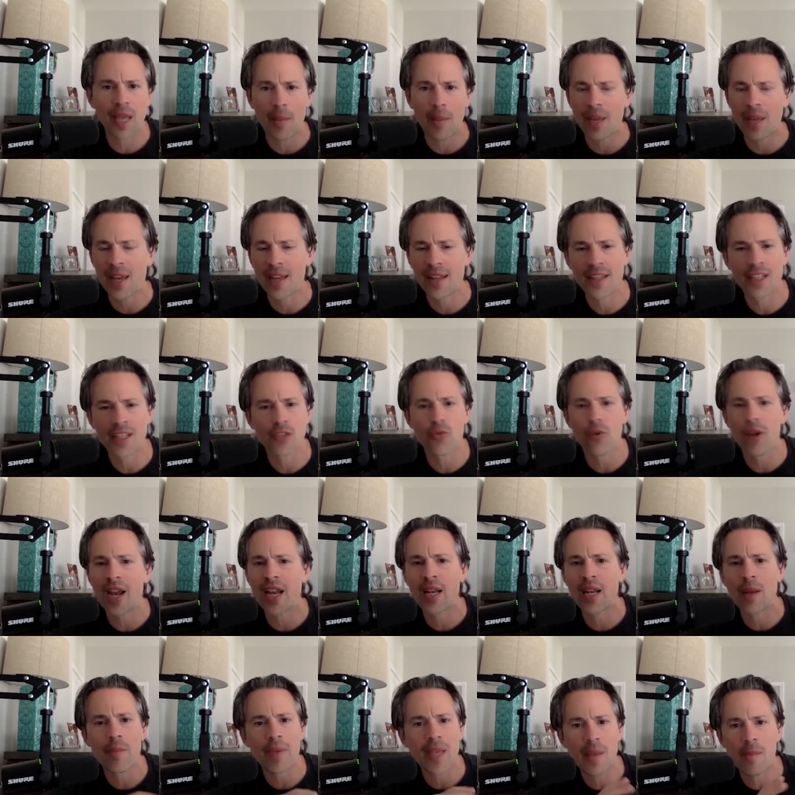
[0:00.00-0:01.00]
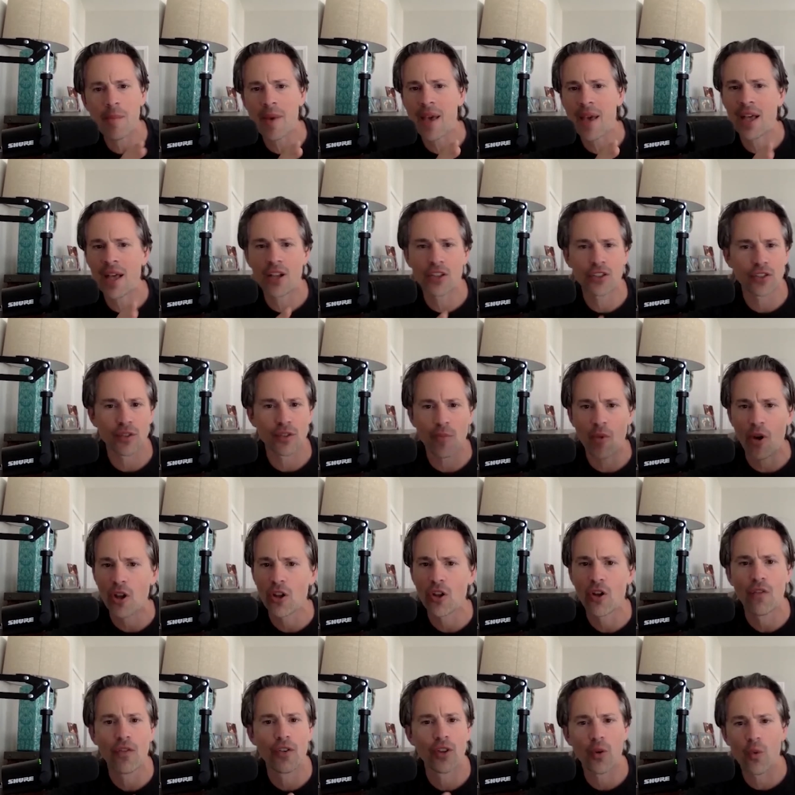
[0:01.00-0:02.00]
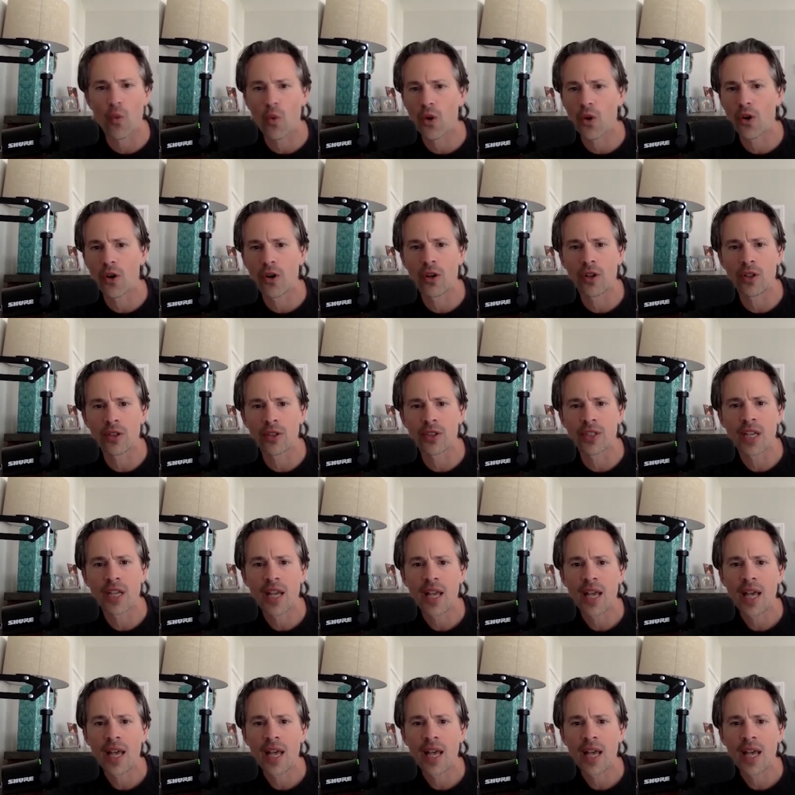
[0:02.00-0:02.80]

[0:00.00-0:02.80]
I'm getting these random emails from all over the world.